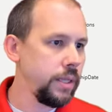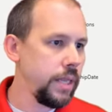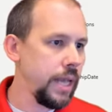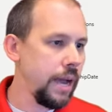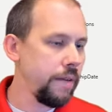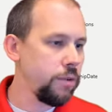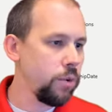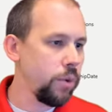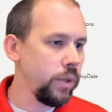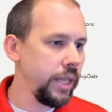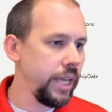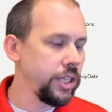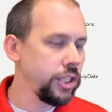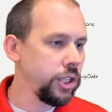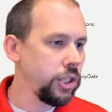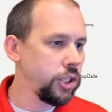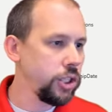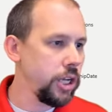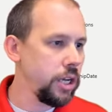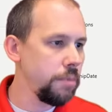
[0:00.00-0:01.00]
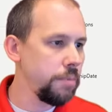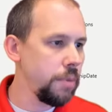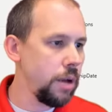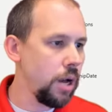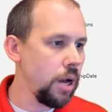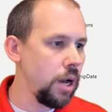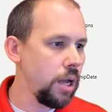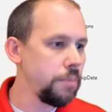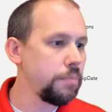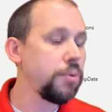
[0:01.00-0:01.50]
I have a relationship
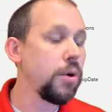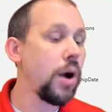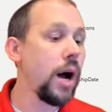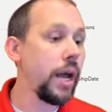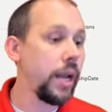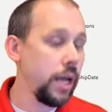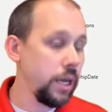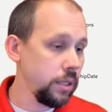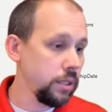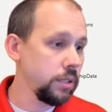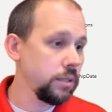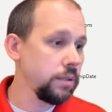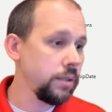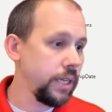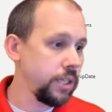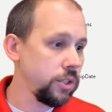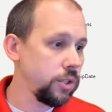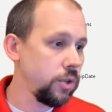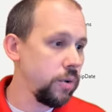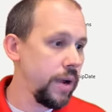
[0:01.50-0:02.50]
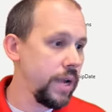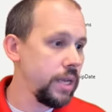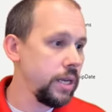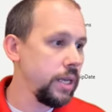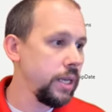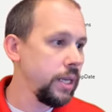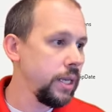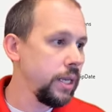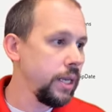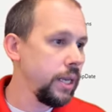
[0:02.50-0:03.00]
on product. That's great.
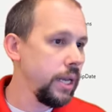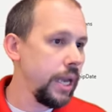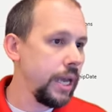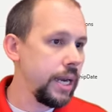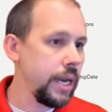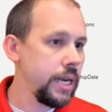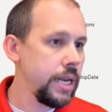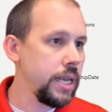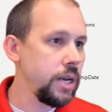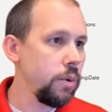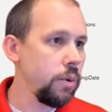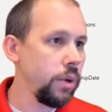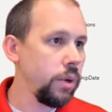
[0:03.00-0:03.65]
And I need a